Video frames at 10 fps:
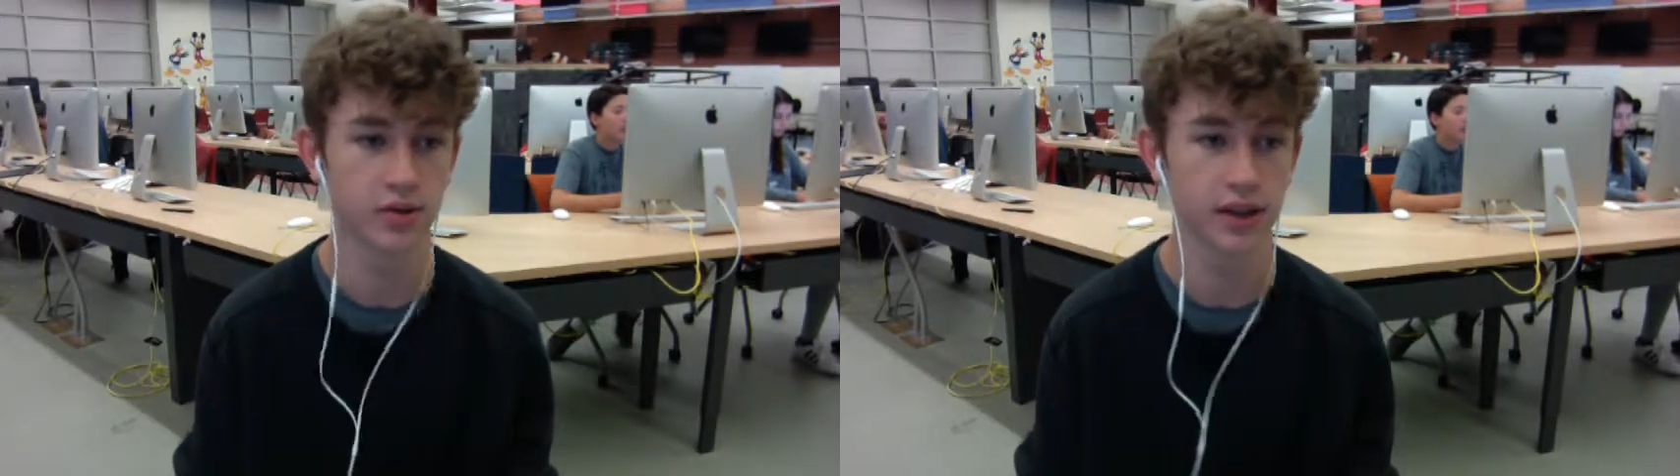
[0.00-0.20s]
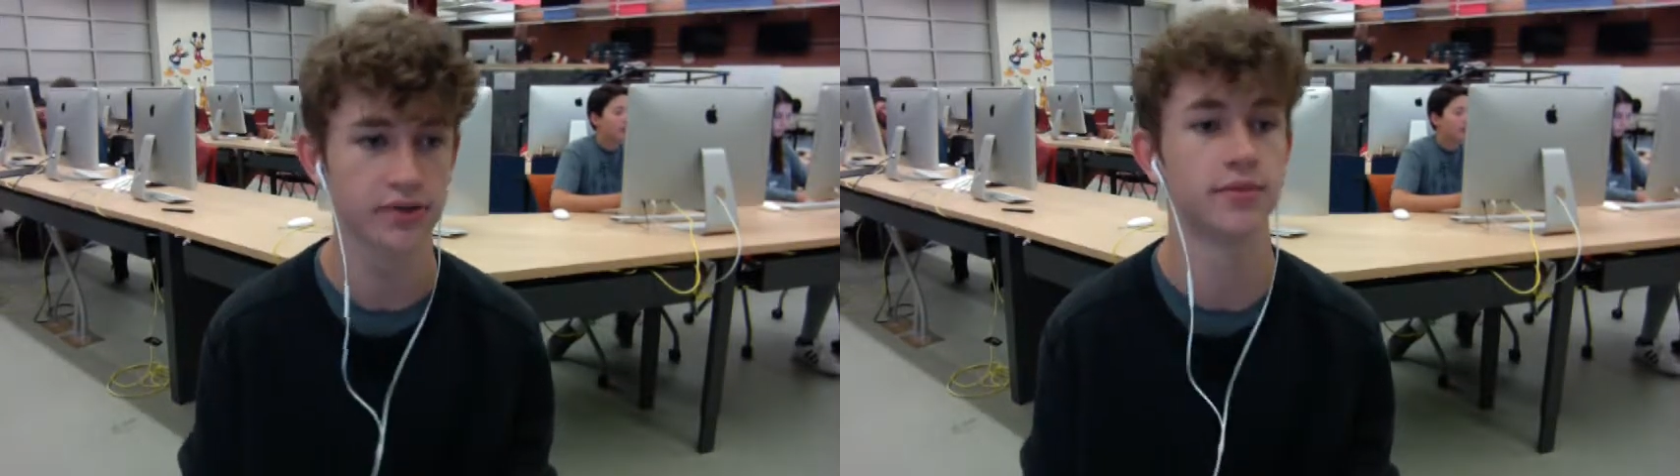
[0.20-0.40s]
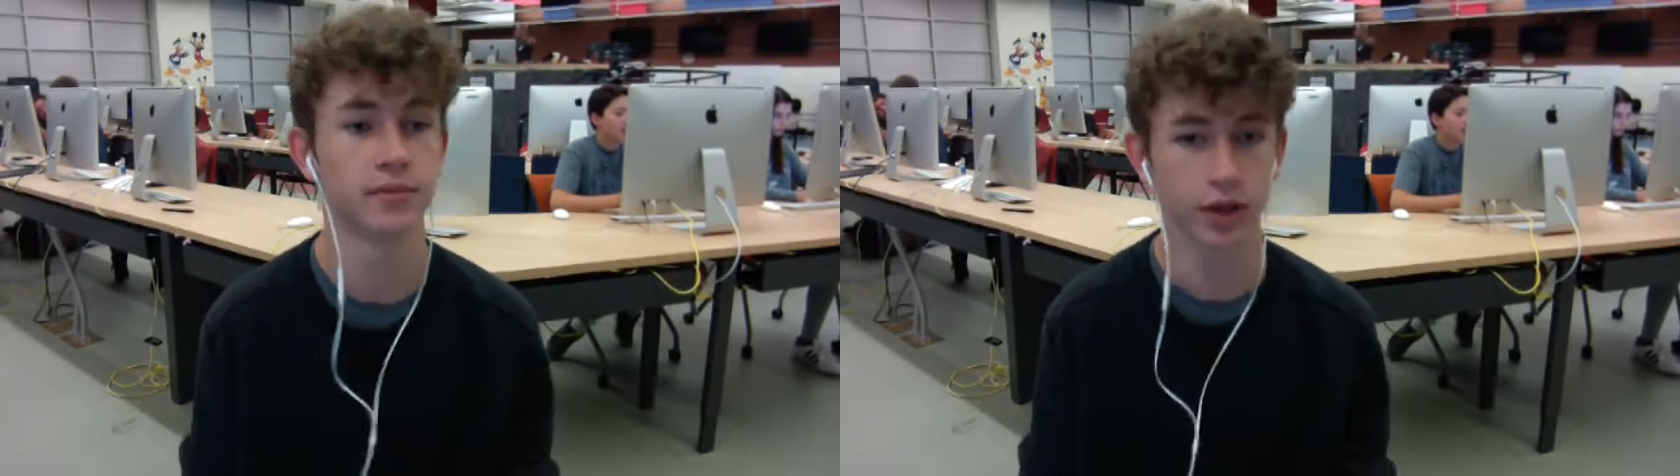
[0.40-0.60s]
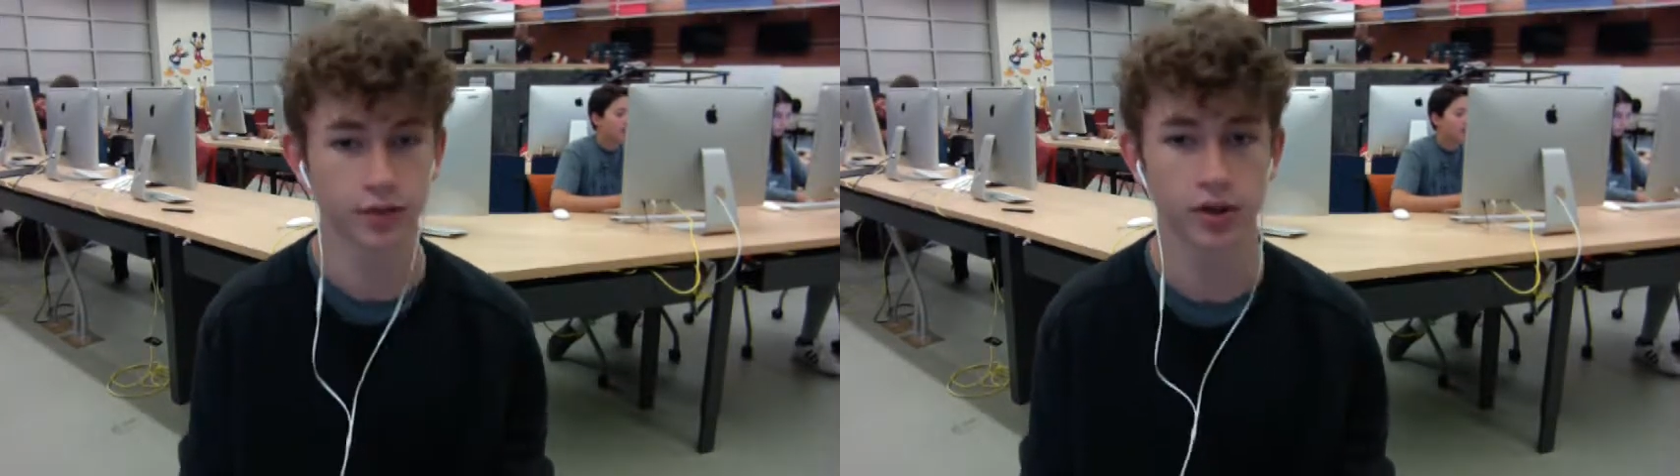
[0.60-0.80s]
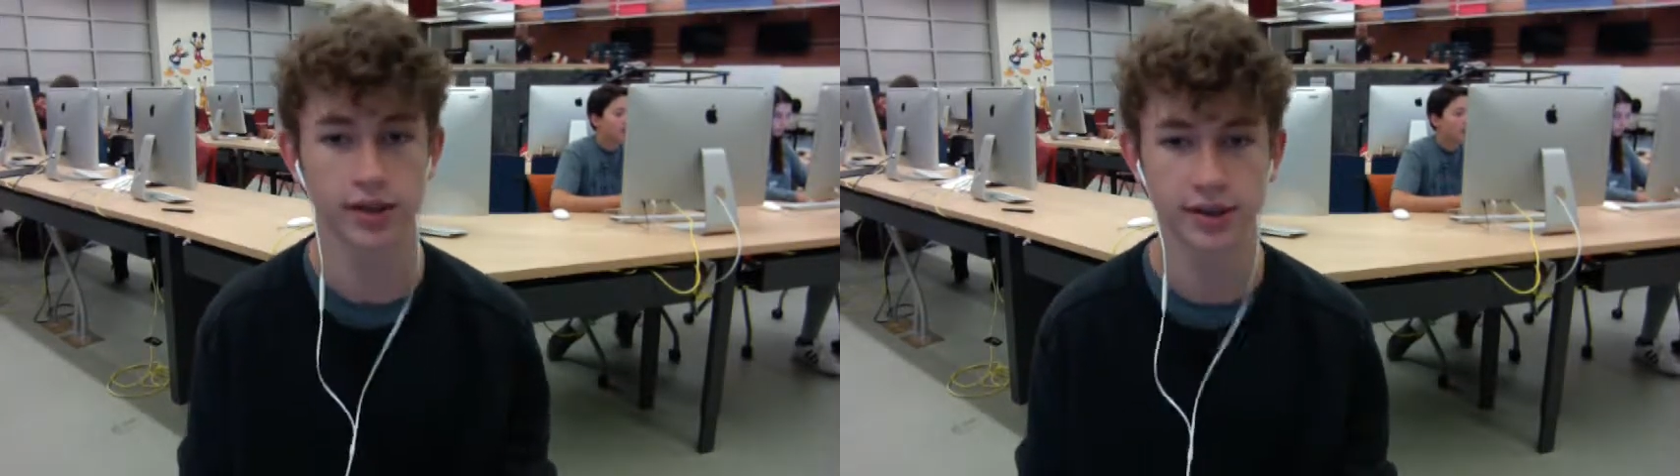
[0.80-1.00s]
They
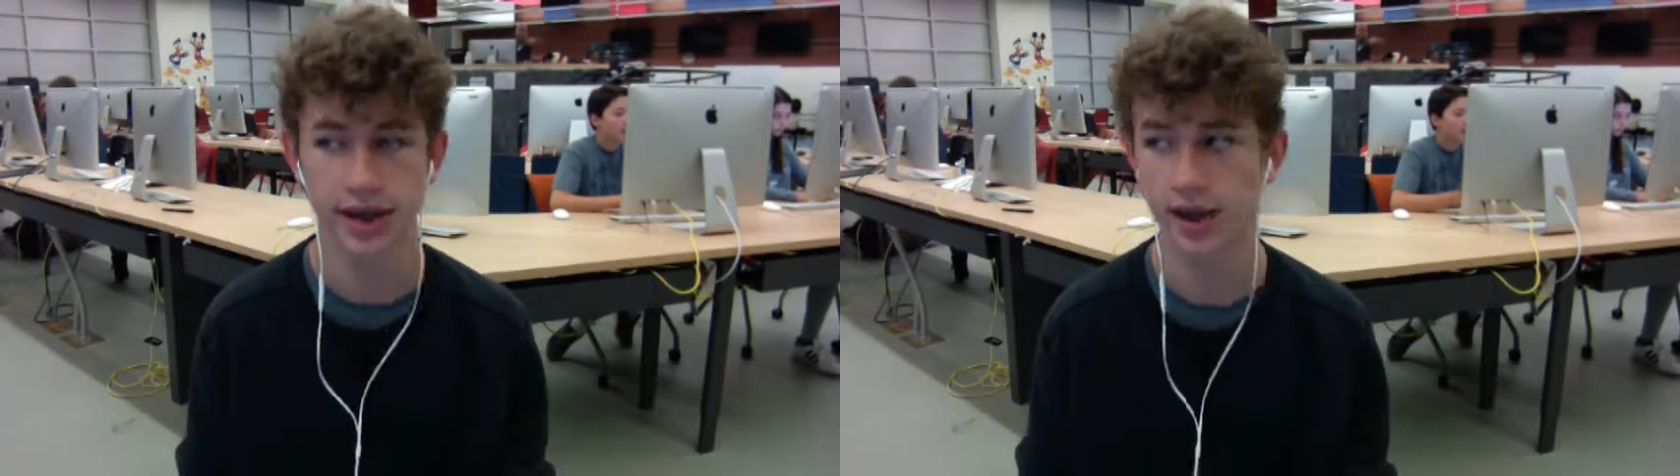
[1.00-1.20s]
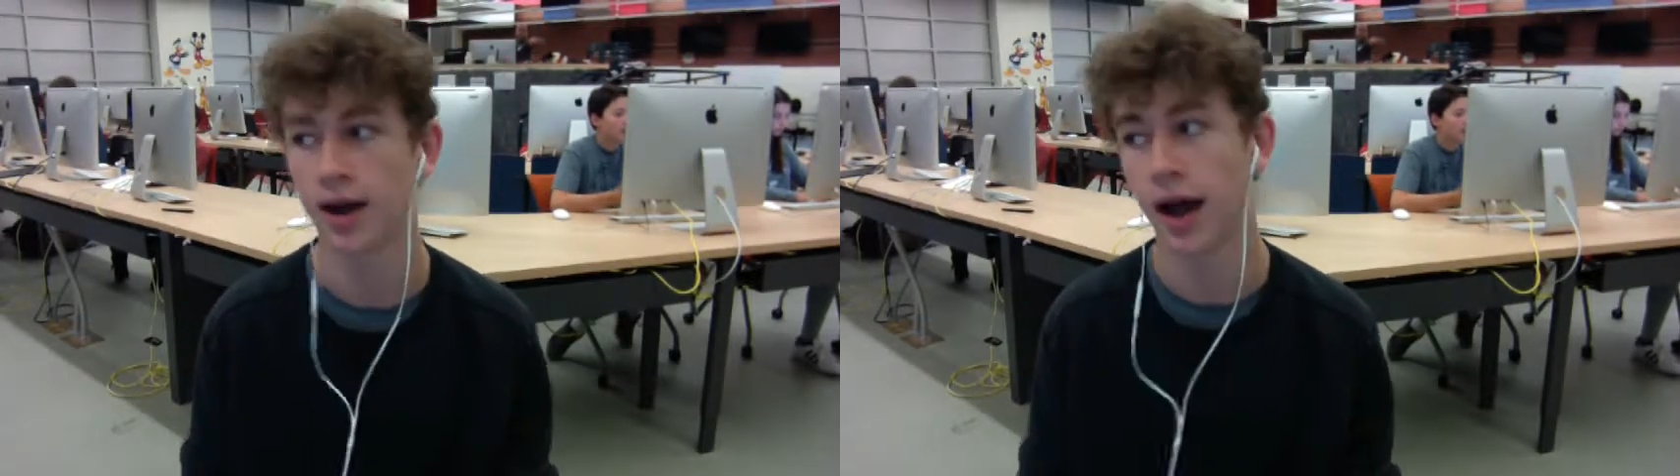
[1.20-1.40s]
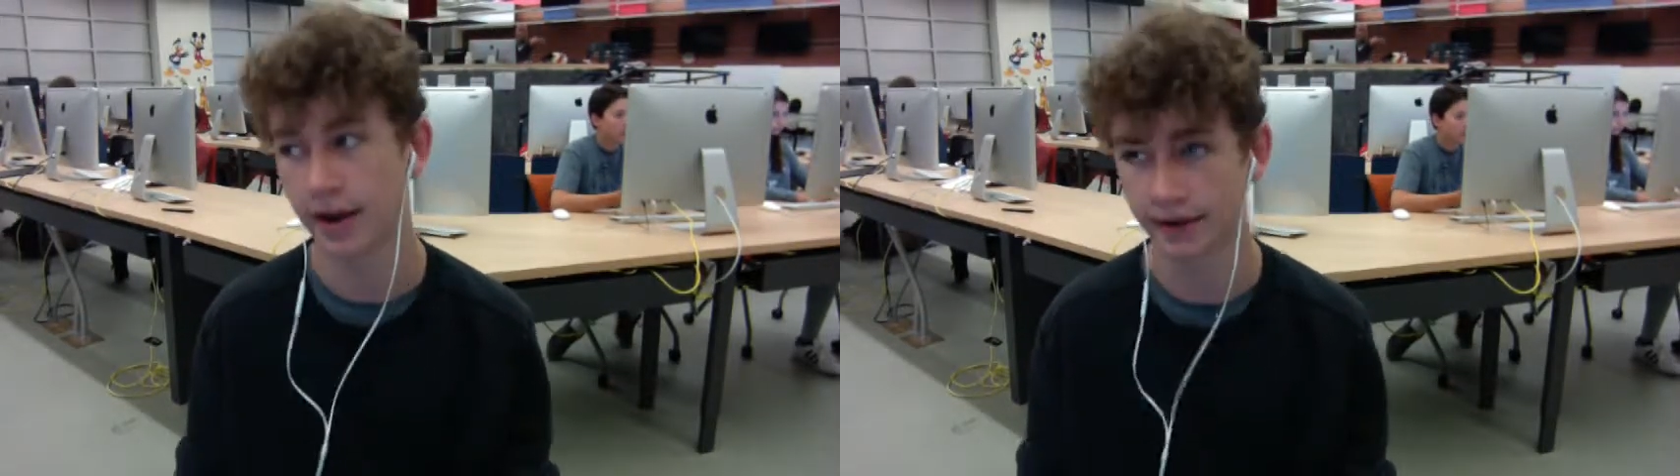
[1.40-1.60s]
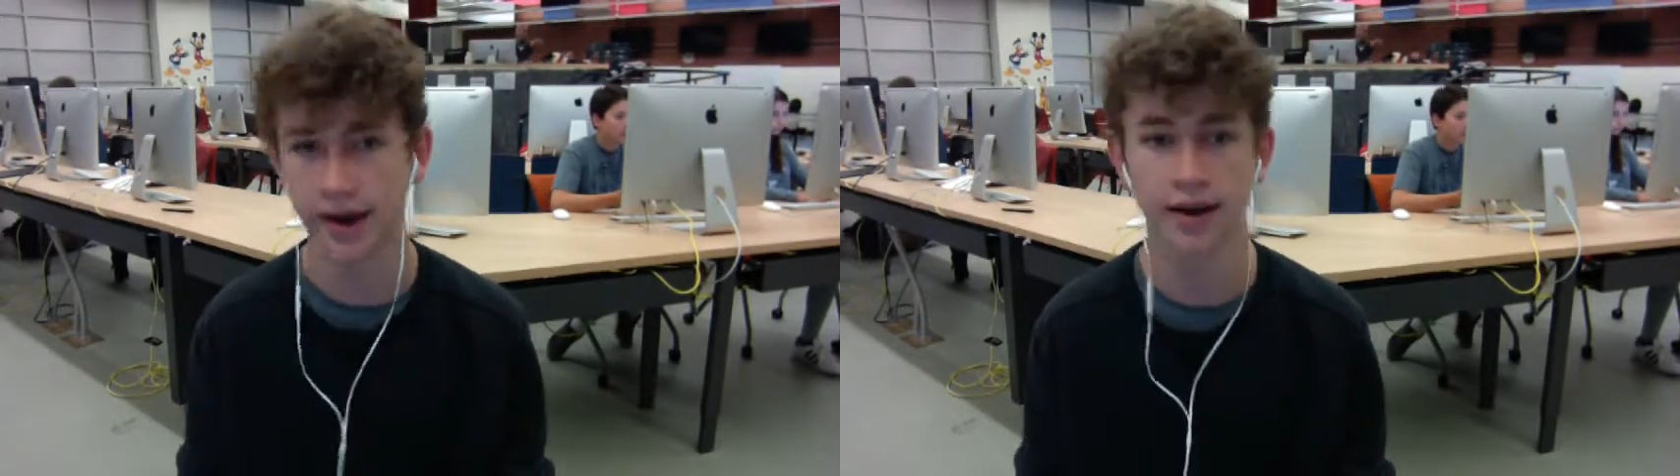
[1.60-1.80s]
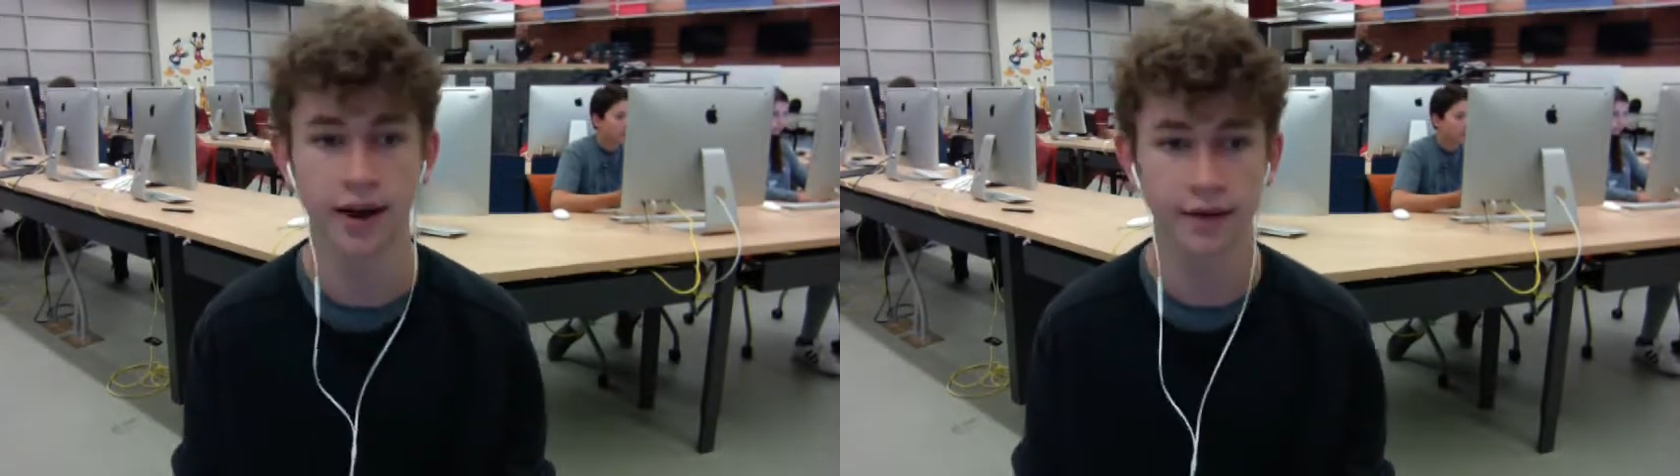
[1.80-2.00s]
generally say, I've had
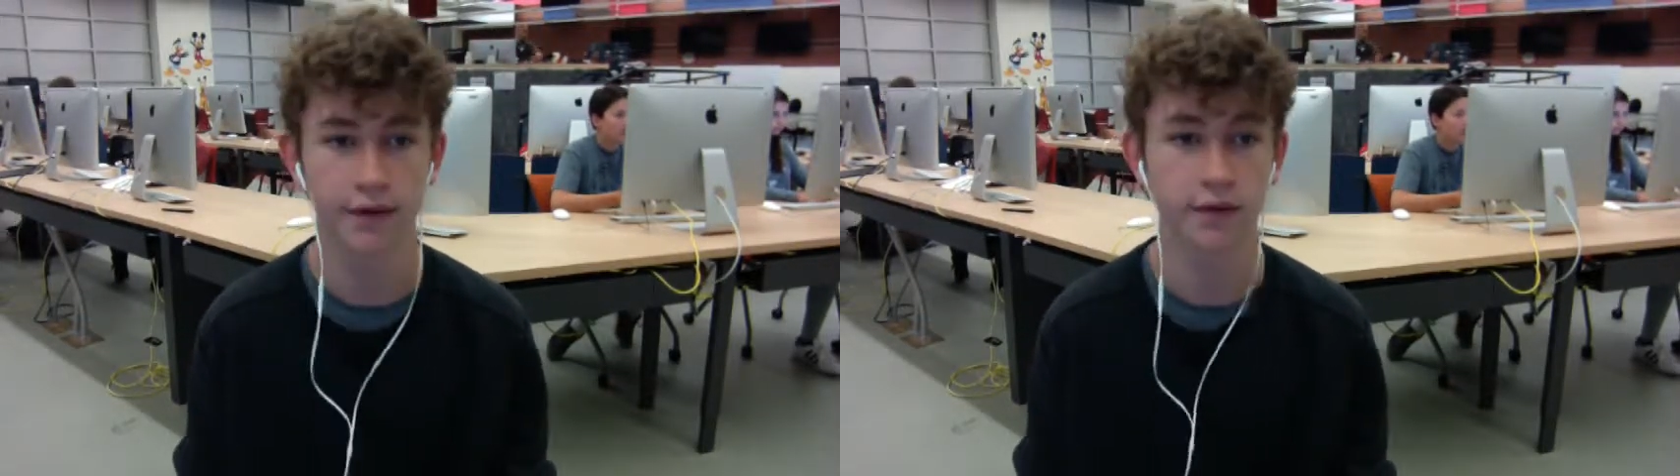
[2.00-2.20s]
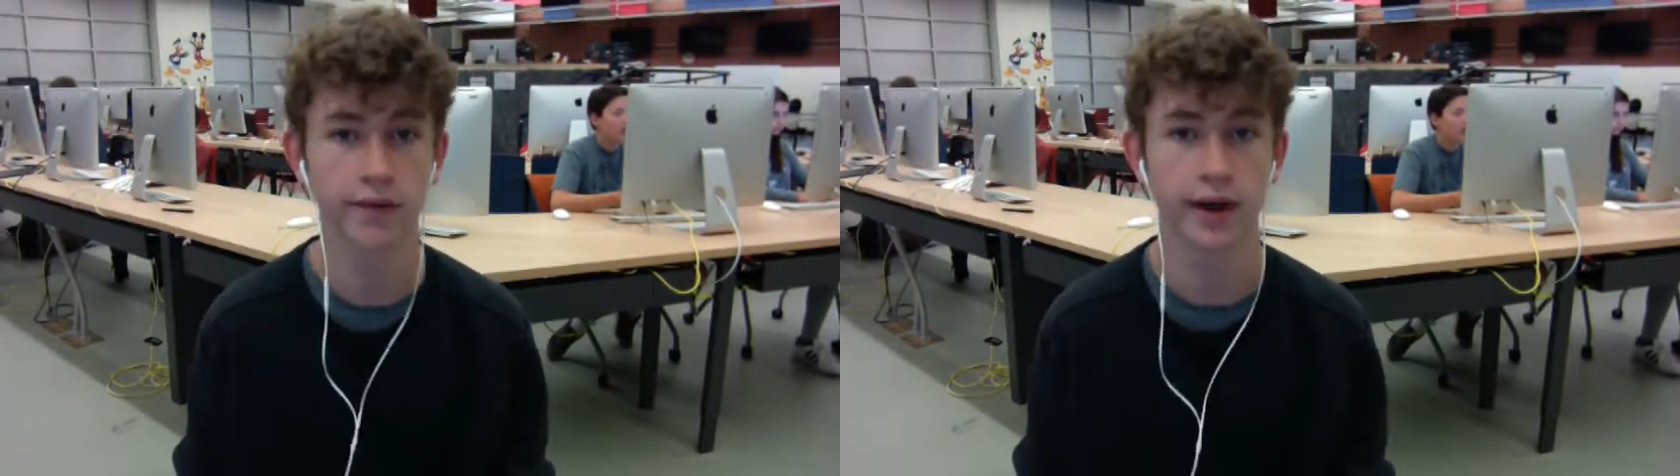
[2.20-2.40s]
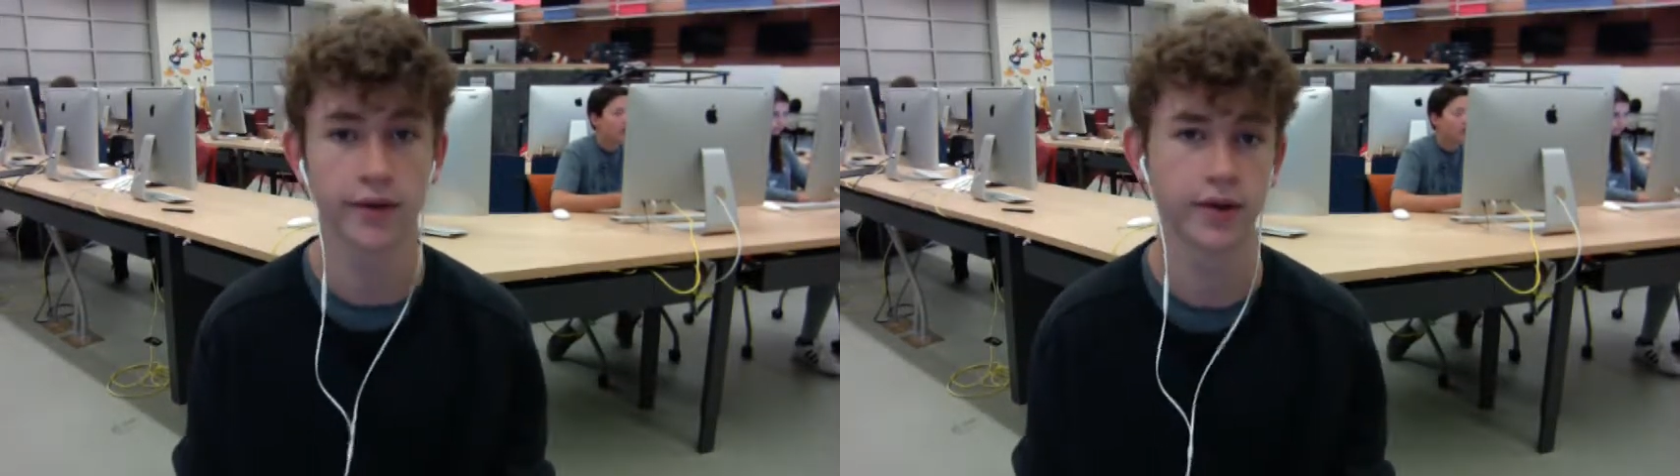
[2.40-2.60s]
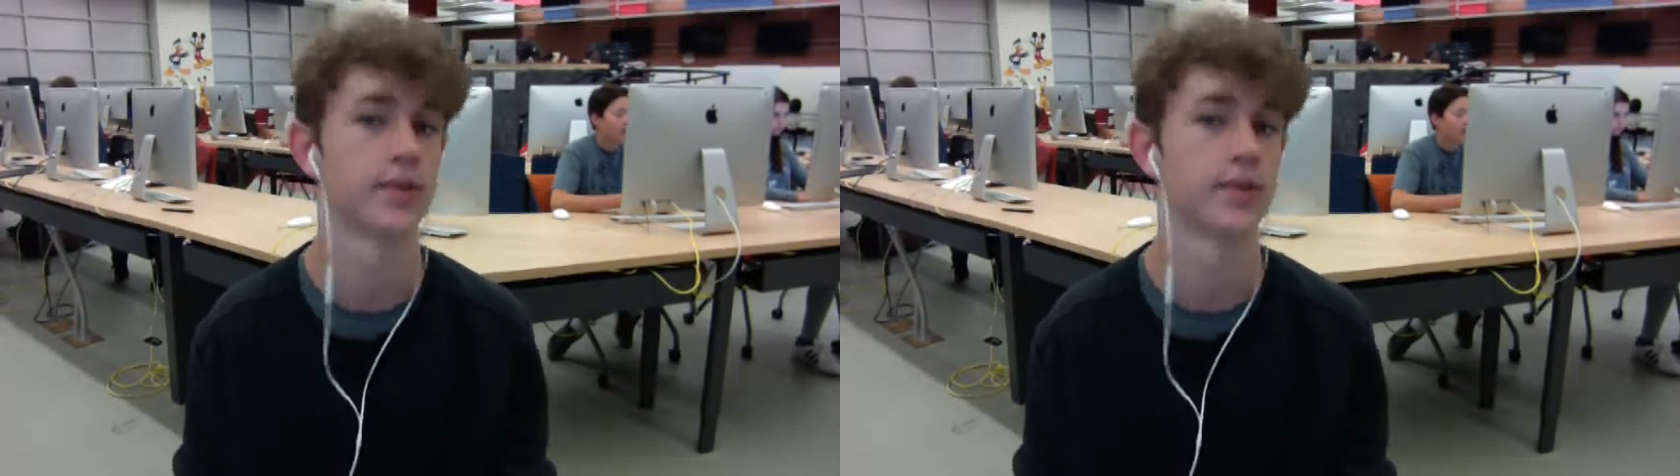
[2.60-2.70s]
an iPhone forever,